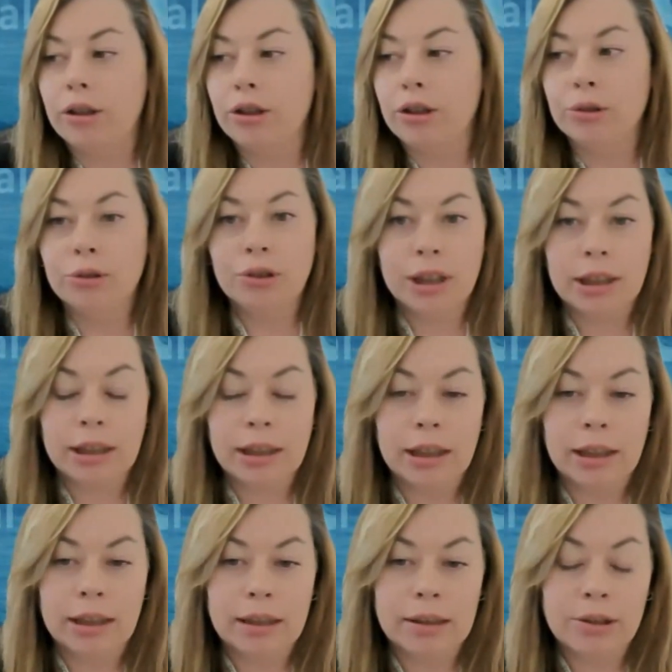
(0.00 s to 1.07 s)
using
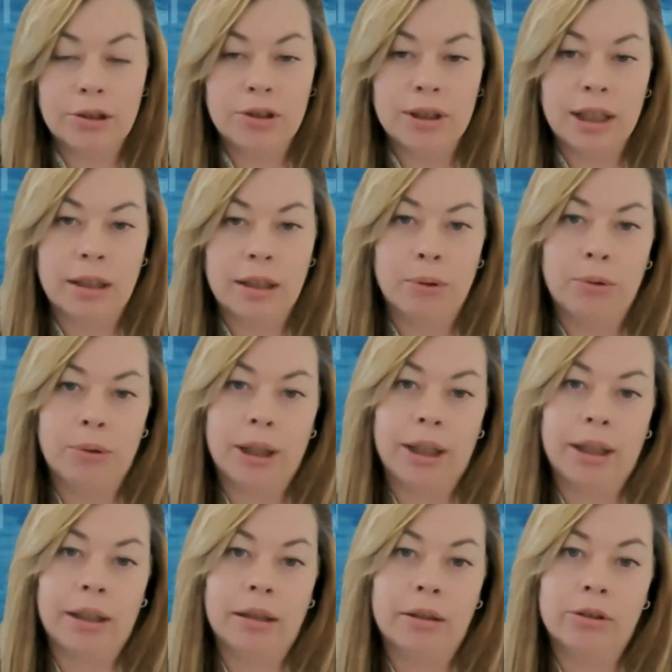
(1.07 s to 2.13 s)
in a sustainable
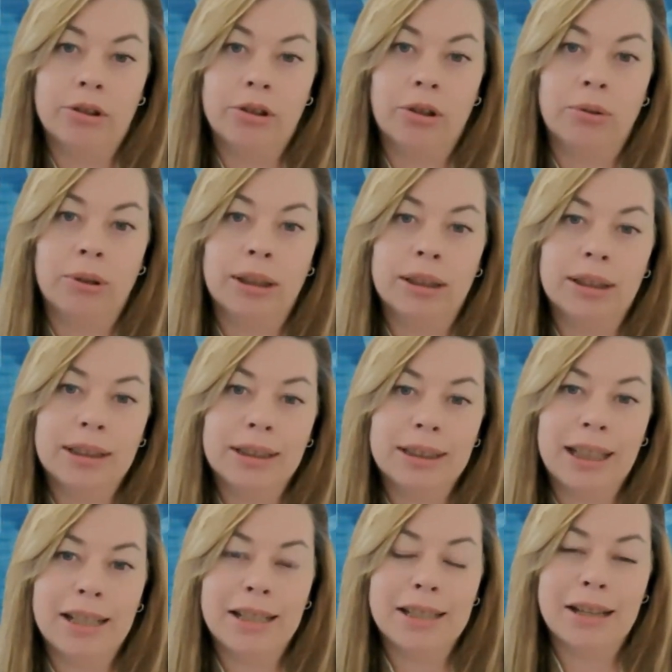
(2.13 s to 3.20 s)
way. So in this
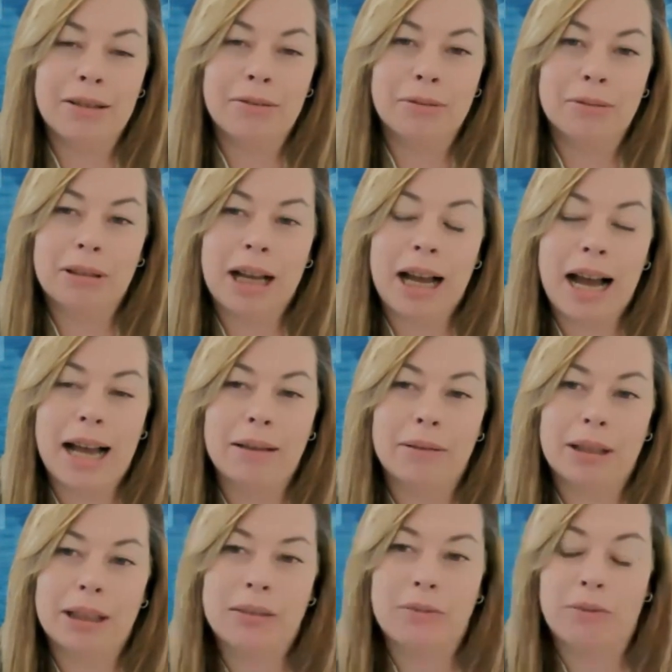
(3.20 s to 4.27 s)
sense,
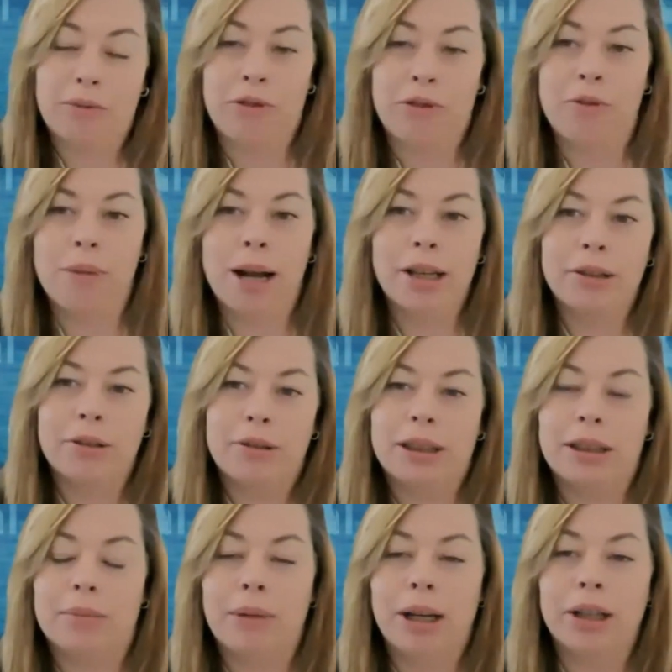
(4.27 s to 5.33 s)

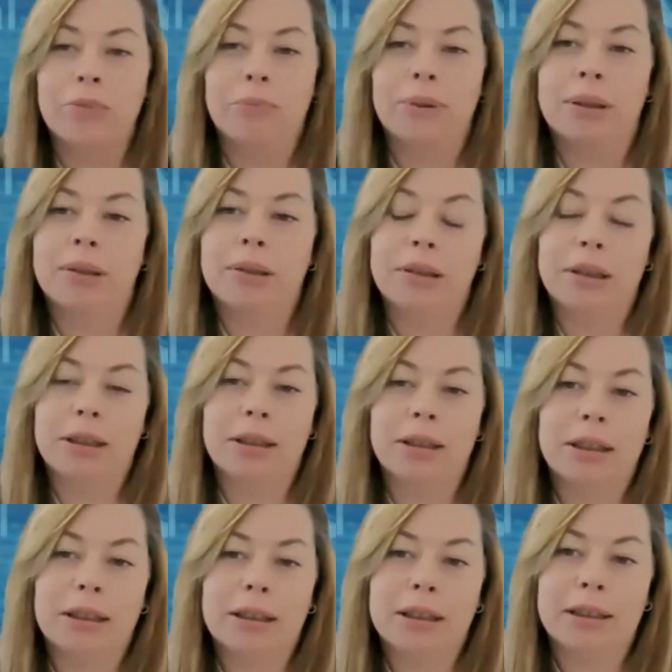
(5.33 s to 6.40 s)
in my opinion, I
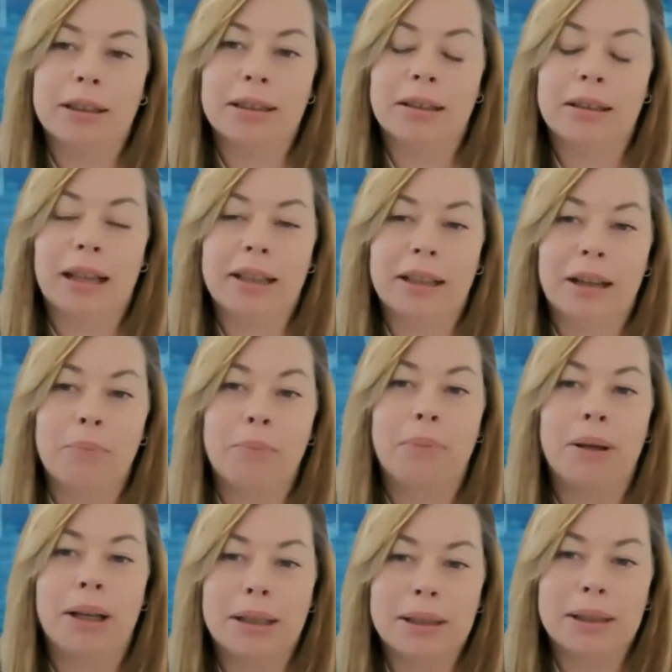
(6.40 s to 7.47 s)
think it's like a
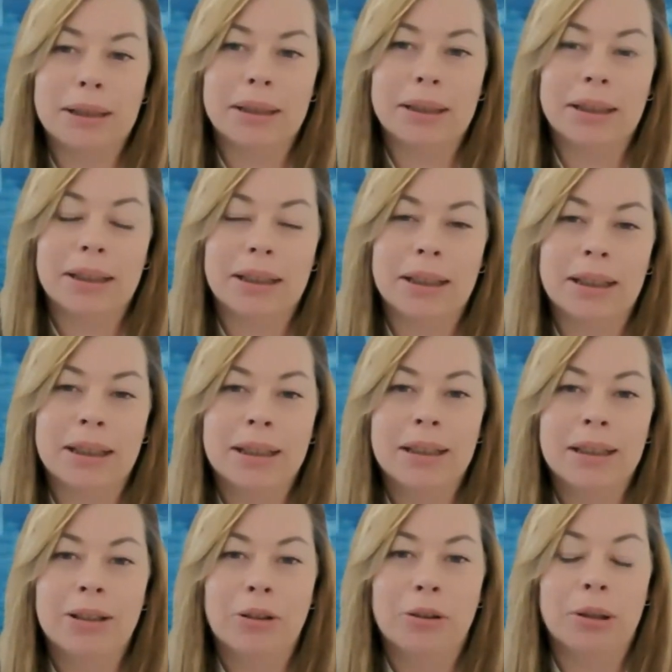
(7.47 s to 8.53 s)
basic
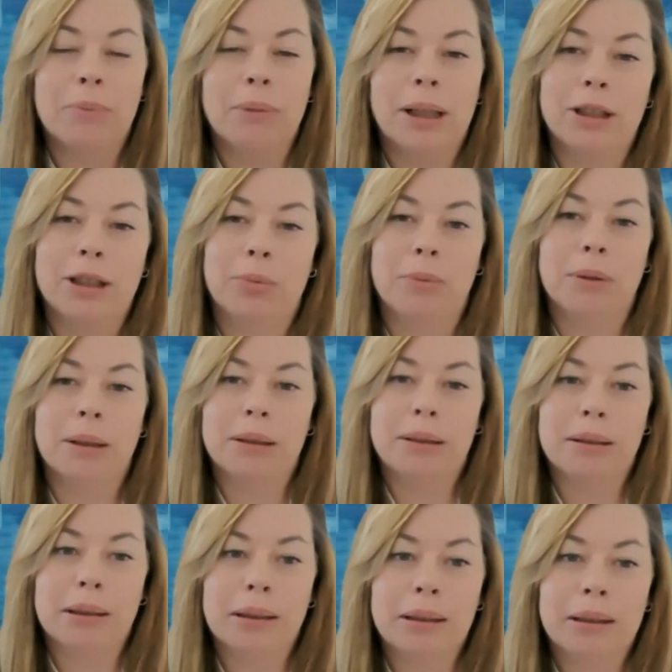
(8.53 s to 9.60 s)
on the management.
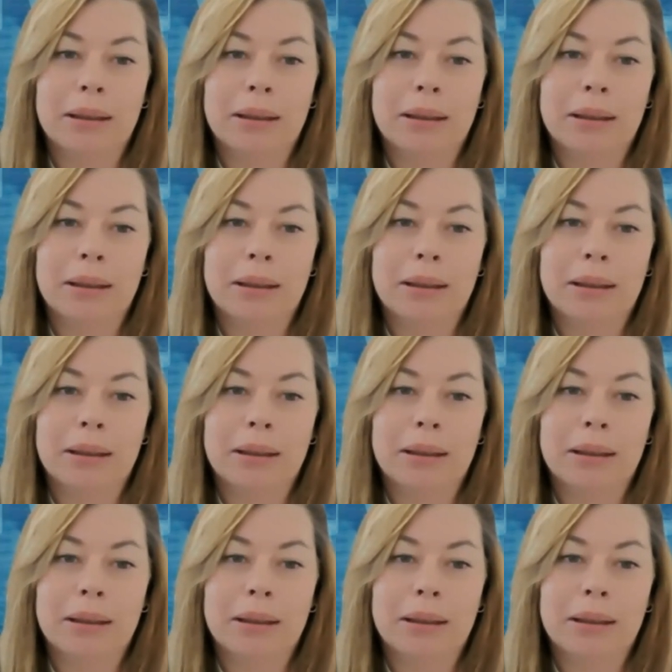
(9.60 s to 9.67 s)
